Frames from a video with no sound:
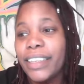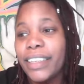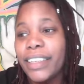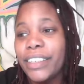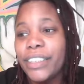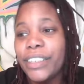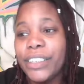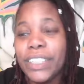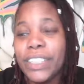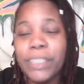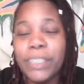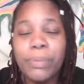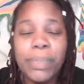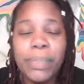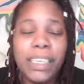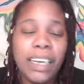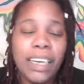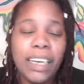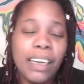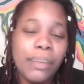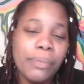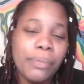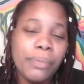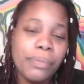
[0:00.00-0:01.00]
you just
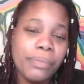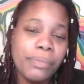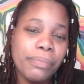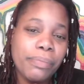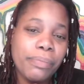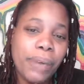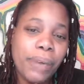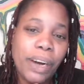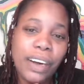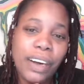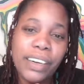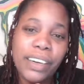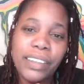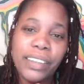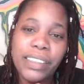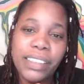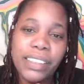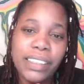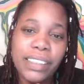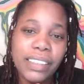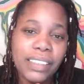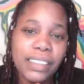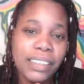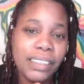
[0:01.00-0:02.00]
become part of
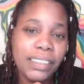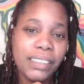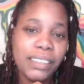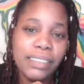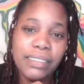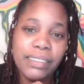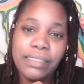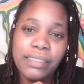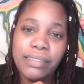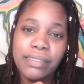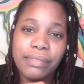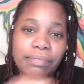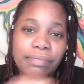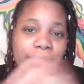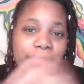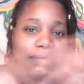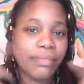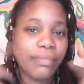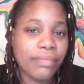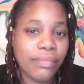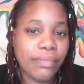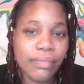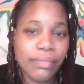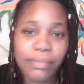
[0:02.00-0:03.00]
the
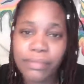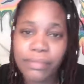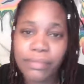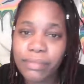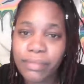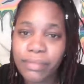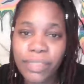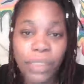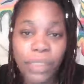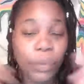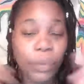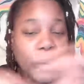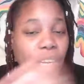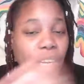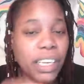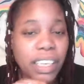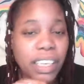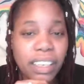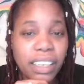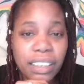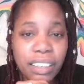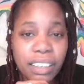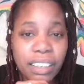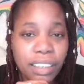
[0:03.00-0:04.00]

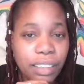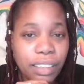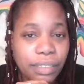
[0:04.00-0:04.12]
working.